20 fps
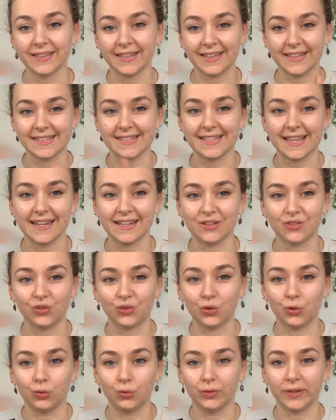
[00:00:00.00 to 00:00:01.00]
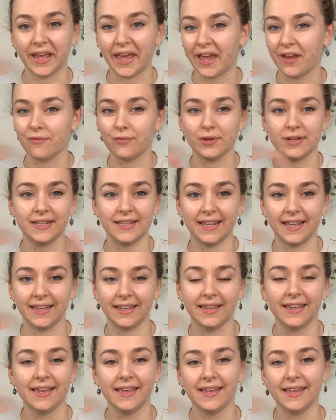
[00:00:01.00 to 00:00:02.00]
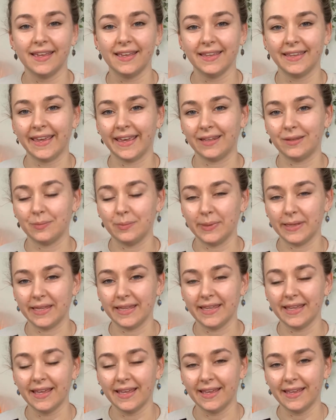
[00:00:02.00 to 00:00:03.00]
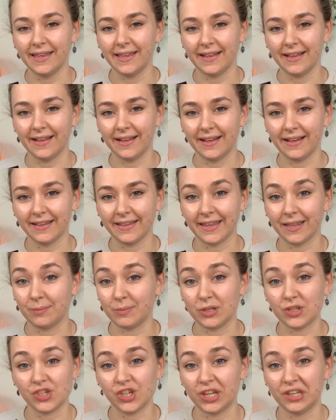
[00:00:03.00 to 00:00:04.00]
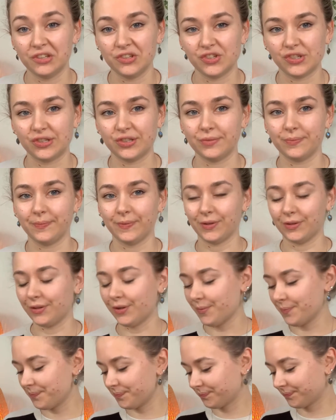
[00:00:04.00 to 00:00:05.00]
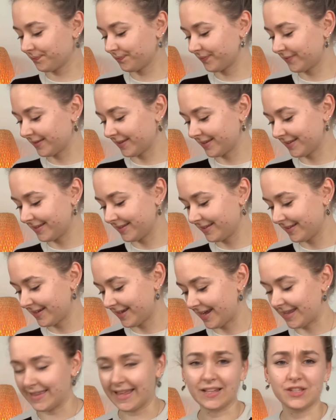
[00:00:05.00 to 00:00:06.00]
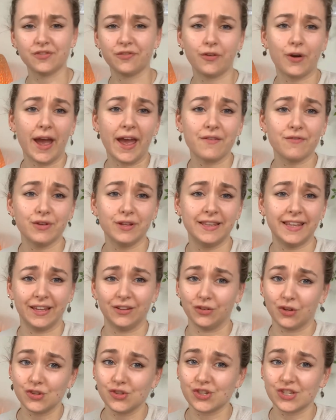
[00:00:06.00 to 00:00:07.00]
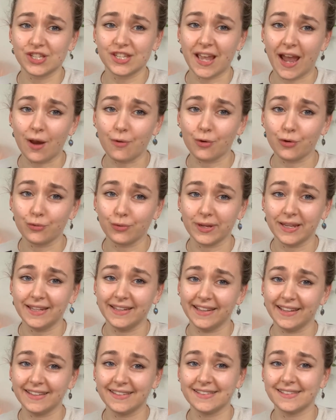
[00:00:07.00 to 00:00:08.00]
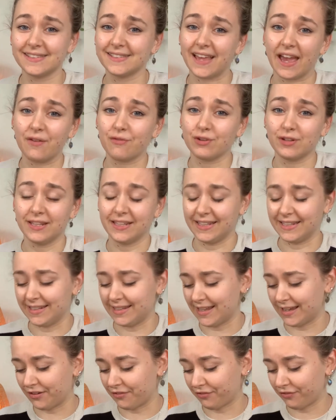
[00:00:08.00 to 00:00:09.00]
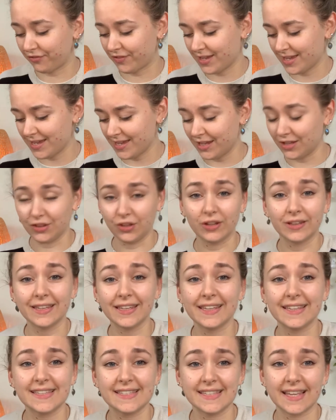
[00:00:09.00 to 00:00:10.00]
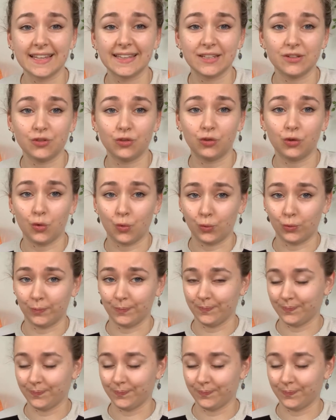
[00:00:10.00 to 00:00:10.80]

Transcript: is set in stone. Everything can be changed. You know, and that's for everything, not just tarot readings. Everything in life. Nothing is set in stone.